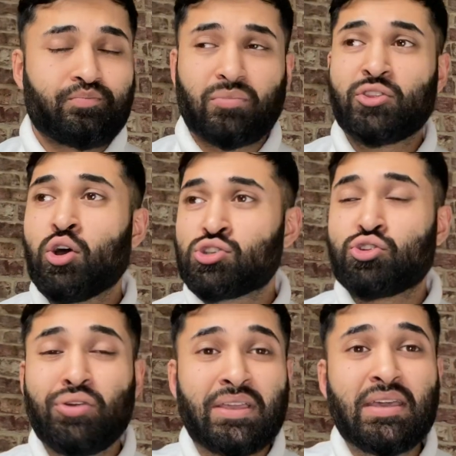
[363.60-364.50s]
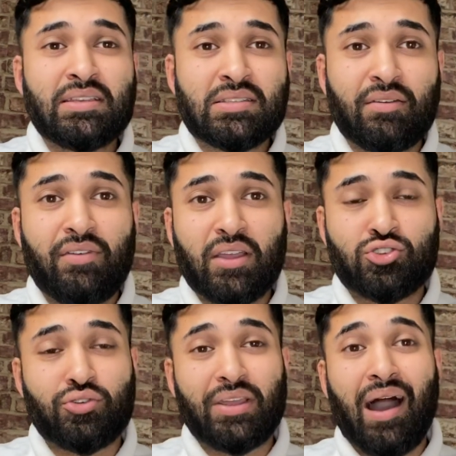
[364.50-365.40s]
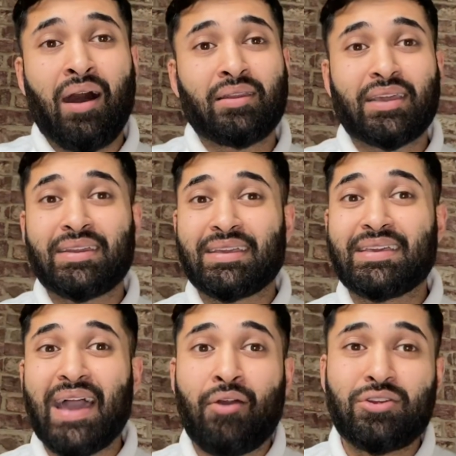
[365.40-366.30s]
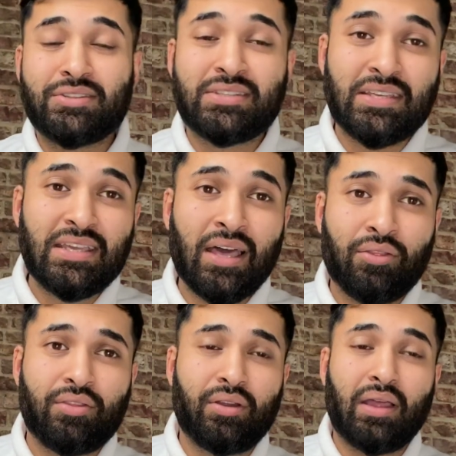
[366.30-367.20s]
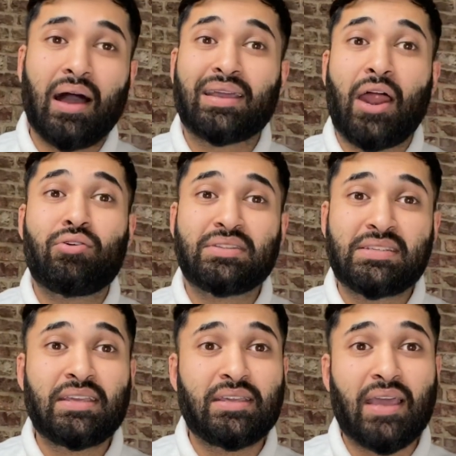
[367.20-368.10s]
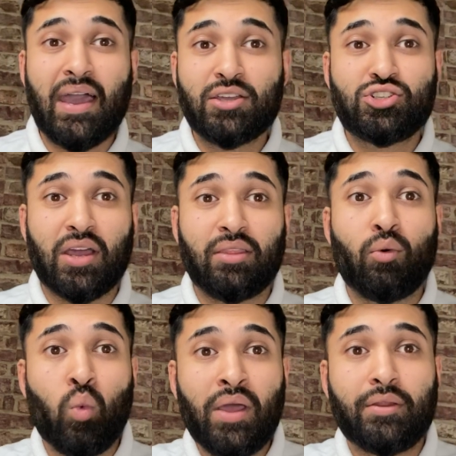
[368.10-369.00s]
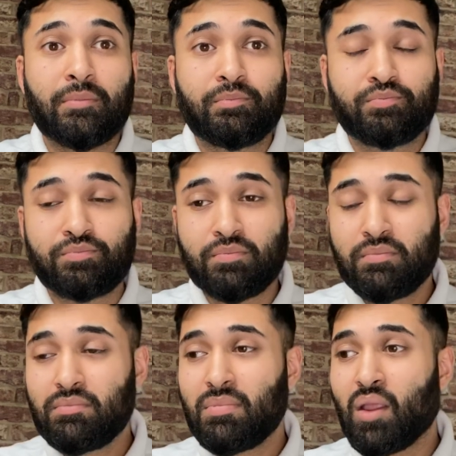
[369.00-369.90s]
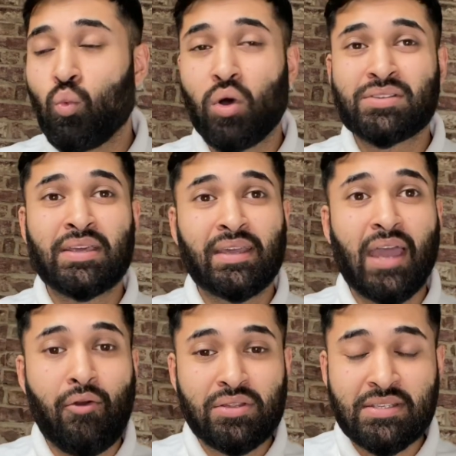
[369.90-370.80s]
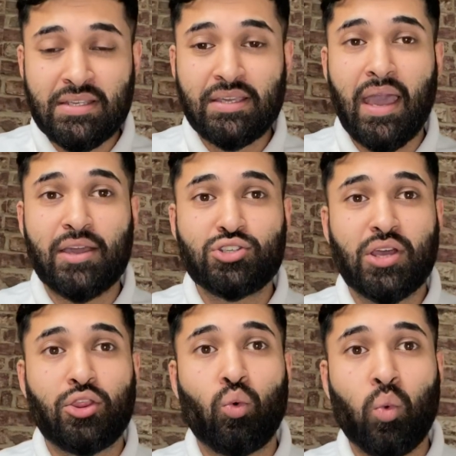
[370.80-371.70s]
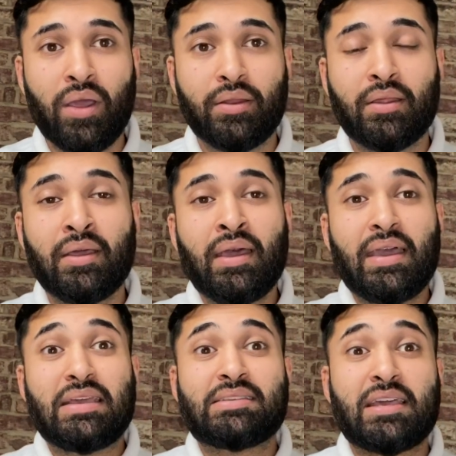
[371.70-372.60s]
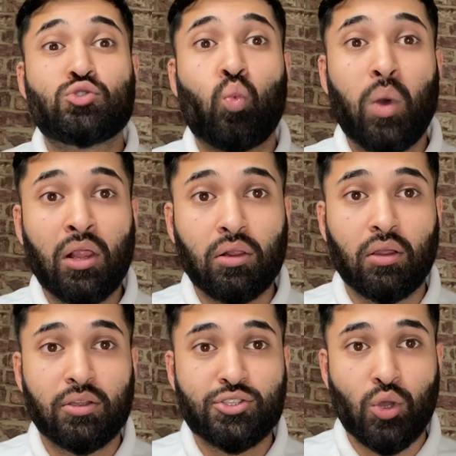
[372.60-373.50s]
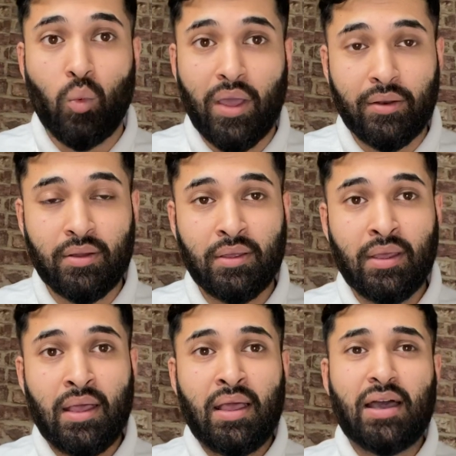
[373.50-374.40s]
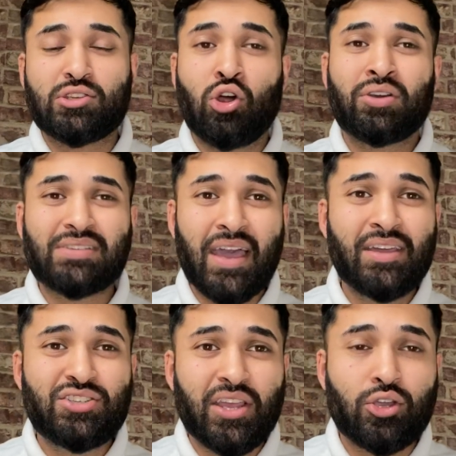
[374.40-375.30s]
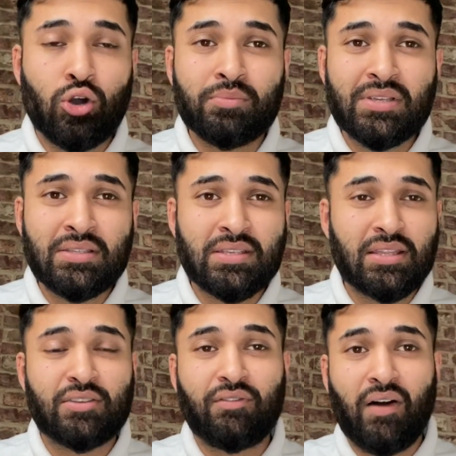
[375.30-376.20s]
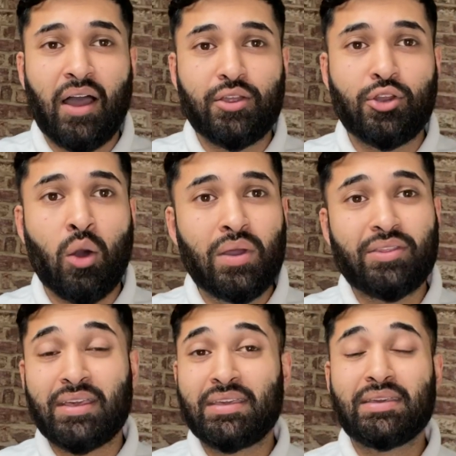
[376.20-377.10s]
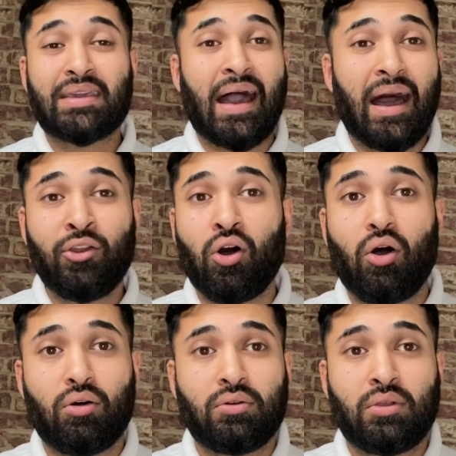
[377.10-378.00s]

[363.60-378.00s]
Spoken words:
those three keys to victory aren't going to guarantee AJ the win. What's going to guarantee AJ the win is his will to win. As long as AJ comes into this fight knowing that he cannot